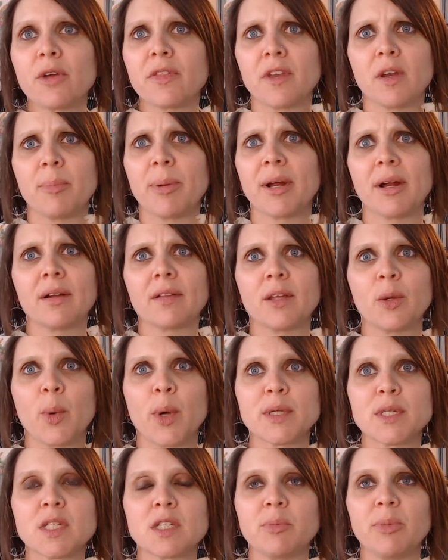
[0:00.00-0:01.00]
that apparently
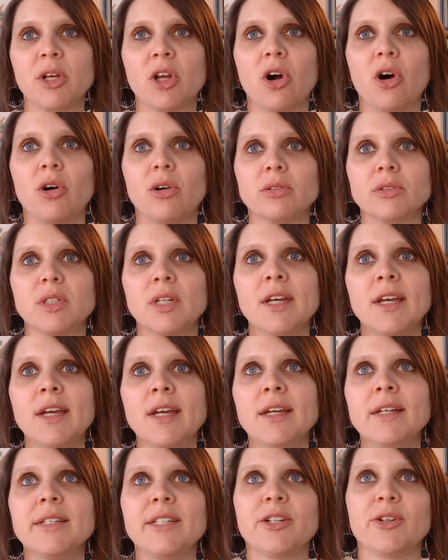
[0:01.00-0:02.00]
wants to be called
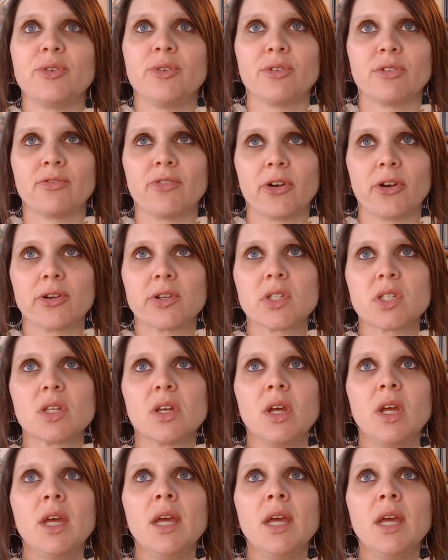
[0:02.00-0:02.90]
Dear Universe?